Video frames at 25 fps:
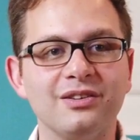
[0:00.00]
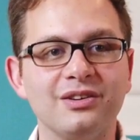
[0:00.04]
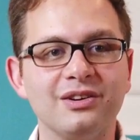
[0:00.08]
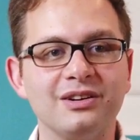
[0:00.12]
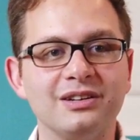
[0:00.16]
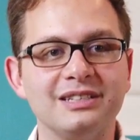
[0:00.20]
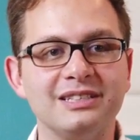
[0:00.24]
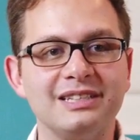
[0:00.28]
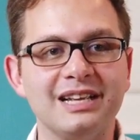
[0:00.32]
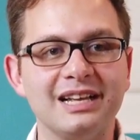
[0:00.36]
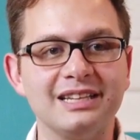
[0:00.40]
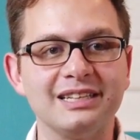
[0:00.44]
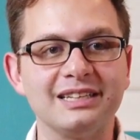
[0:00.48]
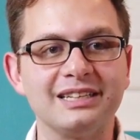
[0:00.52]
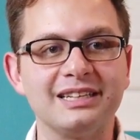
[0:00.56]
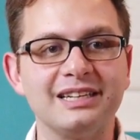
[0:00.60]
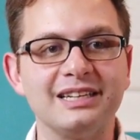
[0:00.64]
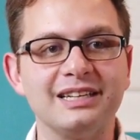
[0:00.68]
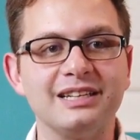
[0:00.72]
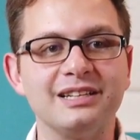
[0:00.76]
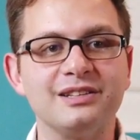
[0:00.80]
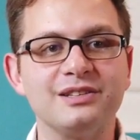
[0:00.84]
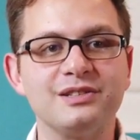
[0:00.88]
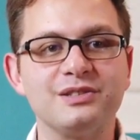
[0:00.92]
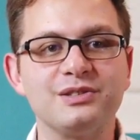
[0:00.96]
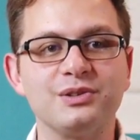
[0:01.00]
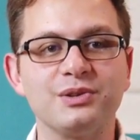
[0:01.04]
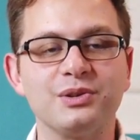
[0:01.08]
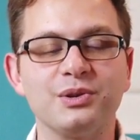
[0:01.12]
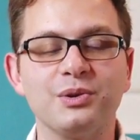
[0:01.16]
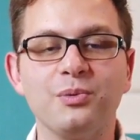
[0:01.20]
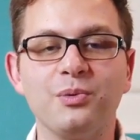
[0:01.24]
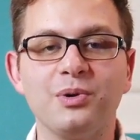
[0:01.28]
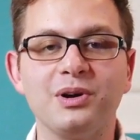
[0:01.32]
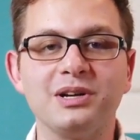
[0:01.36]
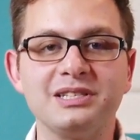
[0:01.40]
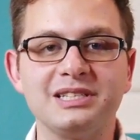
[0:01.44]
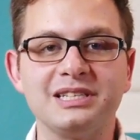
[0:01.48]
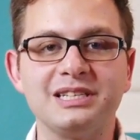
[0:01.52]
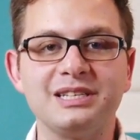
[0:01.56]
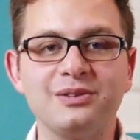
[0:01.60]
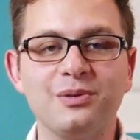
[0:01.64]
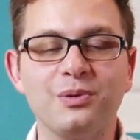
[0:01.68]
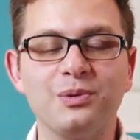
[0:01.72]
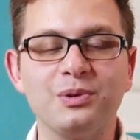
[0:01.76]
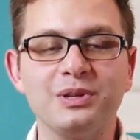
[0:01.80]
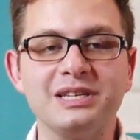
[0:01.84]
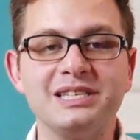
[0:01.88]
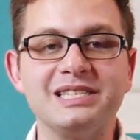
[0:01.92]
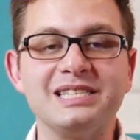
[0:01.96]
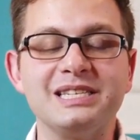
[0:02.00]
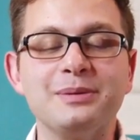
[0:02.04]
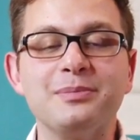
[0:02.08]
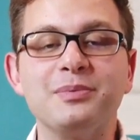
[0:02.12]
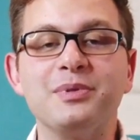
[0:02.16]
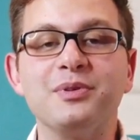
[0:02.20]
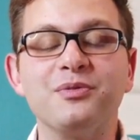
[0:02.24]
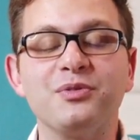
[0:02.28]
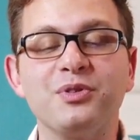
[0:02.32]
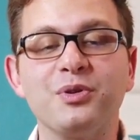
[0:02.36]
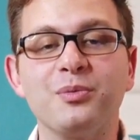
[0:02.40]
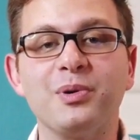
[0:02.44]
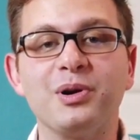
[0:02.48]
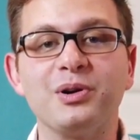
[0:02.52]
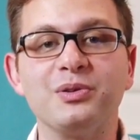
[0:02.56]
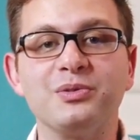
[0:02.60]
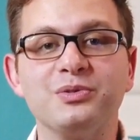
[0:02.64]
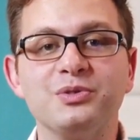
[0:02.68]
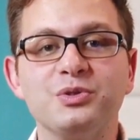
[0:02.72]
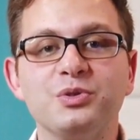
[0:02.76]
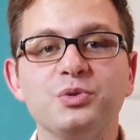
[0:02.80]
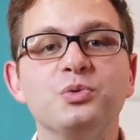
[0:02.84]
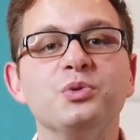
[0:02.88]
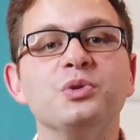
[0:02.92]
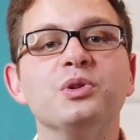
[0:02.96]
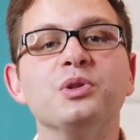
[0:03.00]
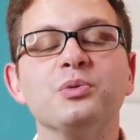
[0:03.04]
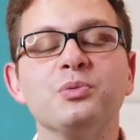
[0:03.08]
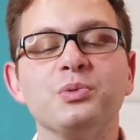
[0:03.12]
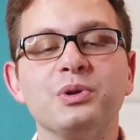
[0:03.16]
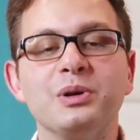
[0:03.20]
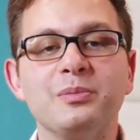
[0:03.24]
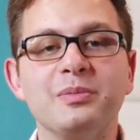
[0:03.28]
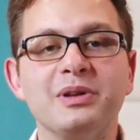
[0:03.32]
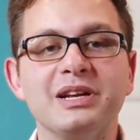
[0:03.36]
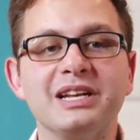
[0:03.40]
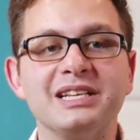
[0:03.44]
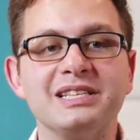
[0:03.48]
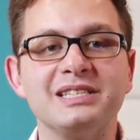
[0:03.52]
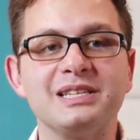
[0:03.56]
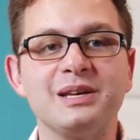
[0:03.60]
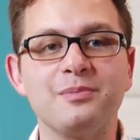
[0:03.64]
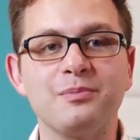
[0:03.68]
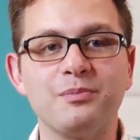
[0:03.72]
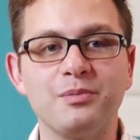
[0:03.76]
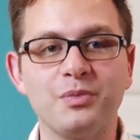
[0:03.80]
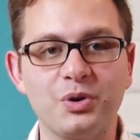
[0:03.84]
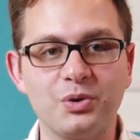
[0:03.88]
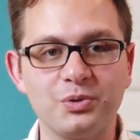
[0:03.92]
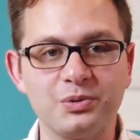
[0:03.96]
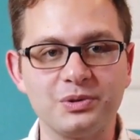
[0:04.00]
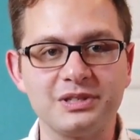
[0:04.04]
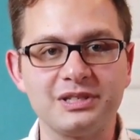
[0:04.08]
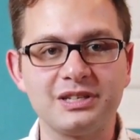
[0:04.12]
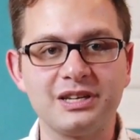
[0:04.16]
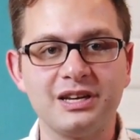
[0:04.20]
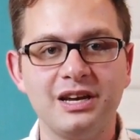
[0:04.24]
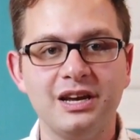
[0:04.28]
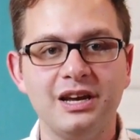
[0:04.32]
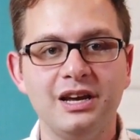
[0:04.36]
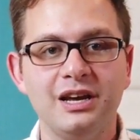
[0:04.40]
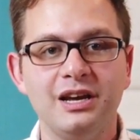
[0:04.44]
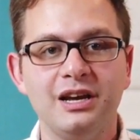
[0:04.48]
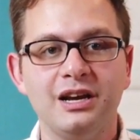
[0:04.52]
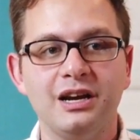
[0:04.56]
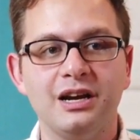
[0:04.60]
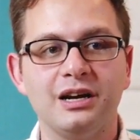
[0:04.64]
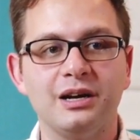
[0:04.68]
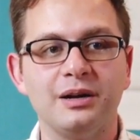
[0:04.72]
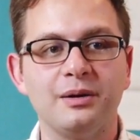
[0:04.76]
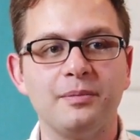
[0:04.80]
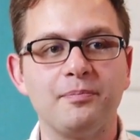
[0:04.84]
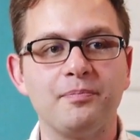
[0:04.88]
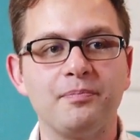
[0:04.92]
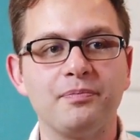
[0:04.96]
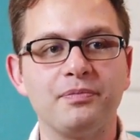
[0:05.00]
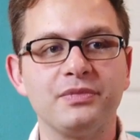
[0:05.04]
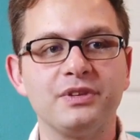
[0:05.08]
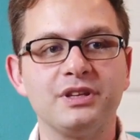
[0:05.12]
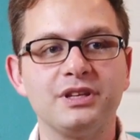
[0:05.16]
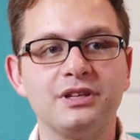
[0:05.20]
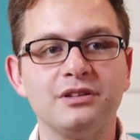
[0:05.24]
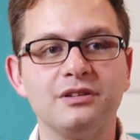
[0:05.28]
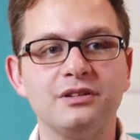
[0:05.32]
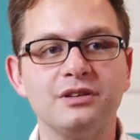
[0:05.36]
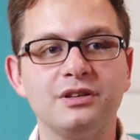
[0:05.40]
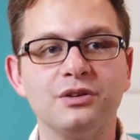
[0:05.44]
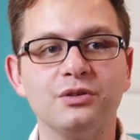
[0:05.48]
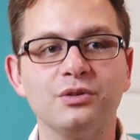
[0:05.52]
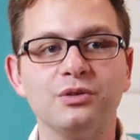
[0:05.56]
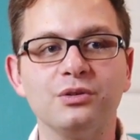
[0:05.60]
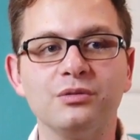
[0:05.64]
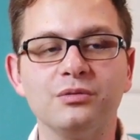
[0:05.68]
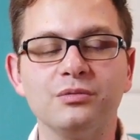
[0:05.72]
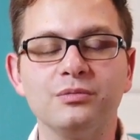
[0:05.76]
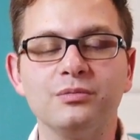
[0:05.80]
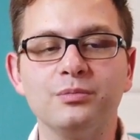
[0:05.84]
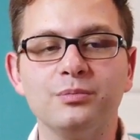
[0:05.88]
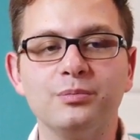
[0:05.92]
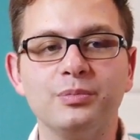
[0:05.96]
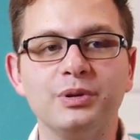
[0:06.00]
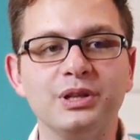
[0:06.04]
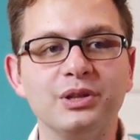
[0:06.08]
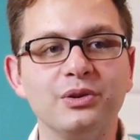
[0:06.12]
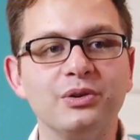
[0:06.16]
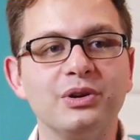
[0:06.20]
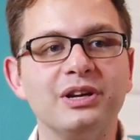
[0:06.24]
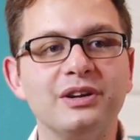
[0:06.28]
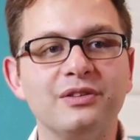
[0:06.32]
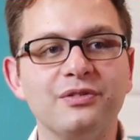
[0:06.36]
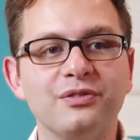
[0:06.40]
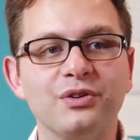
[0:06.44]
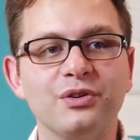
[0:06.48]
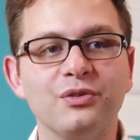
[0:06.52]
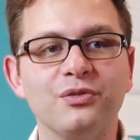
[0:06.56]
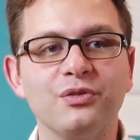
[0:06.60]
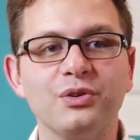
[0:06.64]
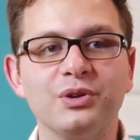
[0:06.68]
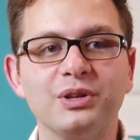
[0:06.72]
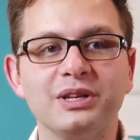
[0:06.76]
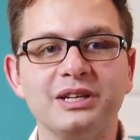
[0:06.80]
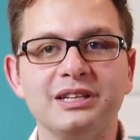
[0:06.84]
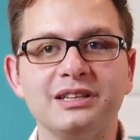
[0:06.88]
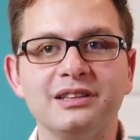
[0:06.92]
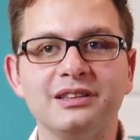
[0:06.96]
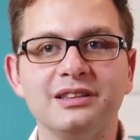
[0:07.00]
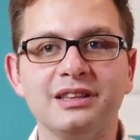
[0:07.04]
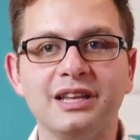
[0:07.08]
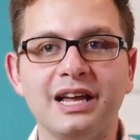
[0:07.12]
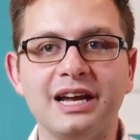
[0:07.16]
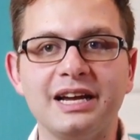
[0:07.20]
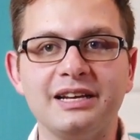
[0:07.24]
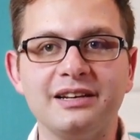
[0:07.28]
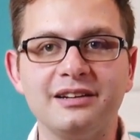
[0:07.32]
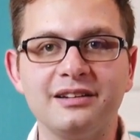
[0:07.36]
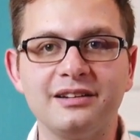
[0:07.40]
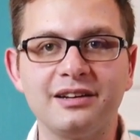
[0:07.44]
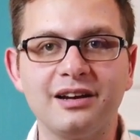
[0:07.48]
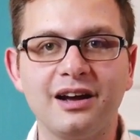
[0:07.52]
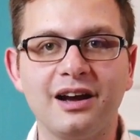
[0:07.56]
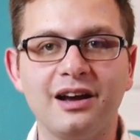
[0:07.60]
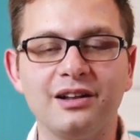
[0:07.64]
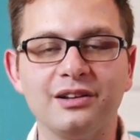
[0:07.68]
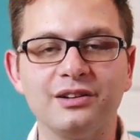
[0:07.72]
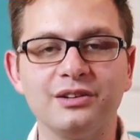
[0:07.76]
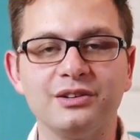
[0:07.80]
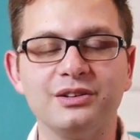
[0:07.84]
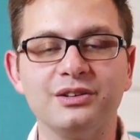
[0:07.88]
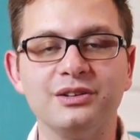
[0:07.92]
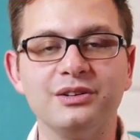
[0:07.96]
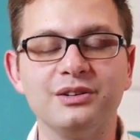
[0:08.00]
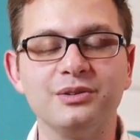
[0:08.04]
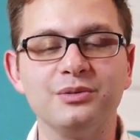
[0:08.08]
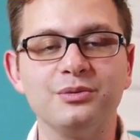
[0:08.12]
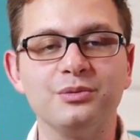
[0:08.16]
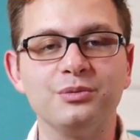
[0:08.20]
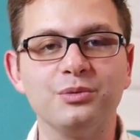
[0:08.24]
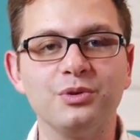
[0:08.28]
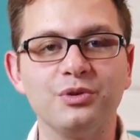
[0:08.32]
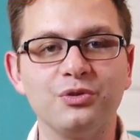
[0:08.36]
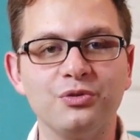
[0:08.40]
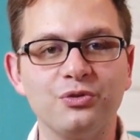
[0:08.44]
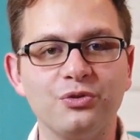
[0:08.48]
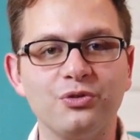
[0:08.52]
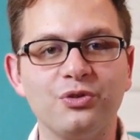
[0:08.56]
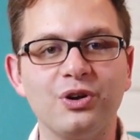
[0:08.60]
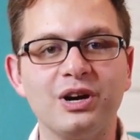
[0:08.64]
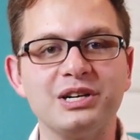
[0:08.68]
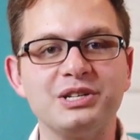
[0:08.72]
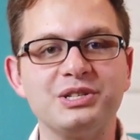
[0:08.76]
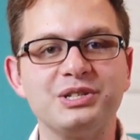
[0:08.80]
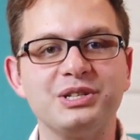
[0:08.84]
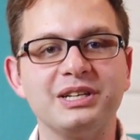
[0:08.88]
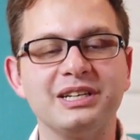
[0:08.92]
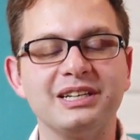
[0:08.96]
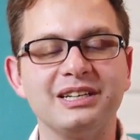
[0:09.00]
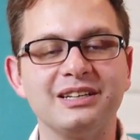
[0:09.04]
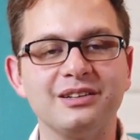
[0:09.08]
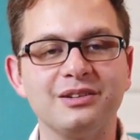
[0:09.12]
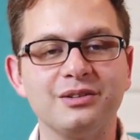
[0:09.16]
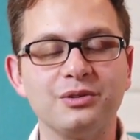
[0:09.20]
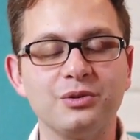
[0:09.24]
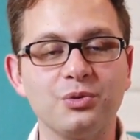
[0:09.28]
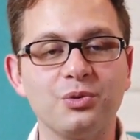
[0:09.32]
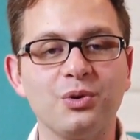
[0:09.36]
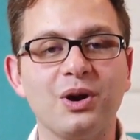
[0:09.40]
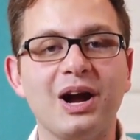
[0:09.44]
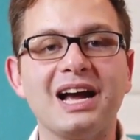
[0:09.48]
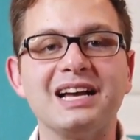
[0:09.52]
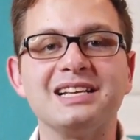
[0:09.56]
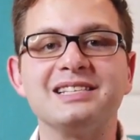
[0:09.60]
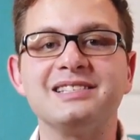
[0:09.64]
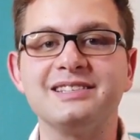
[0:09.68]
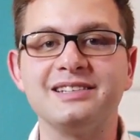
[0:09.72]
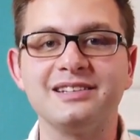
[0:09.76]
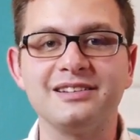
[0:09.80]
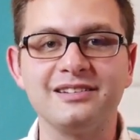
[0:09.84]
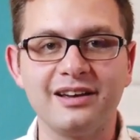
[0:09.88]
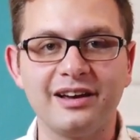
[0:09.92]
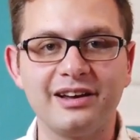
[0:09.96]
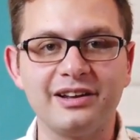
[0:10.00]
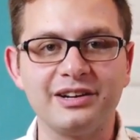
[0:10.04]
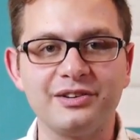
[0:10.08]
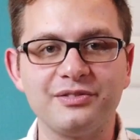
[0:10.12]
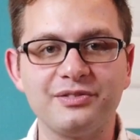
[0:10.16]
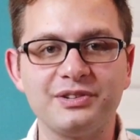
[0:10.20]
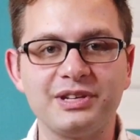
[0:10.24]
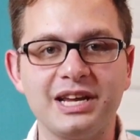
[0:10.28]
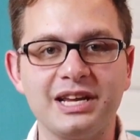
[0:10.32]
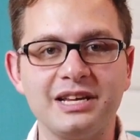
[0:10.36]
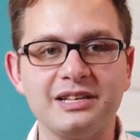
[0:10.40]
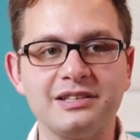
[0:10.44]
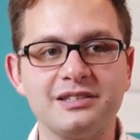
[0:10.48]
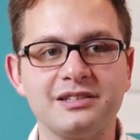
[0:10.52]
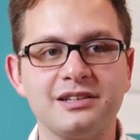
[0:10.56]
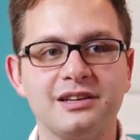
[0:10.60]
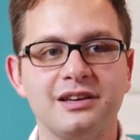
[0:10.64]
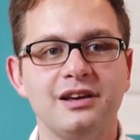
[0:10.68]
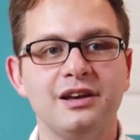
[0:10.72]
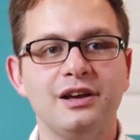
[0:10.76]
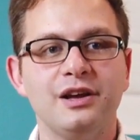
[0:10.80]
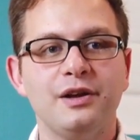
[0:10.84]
are delicate, so you'll want to only steep them for about 2 to 3 minutes at most. You'll be looking for a really light-colored, refreshing, grassy kind of taste.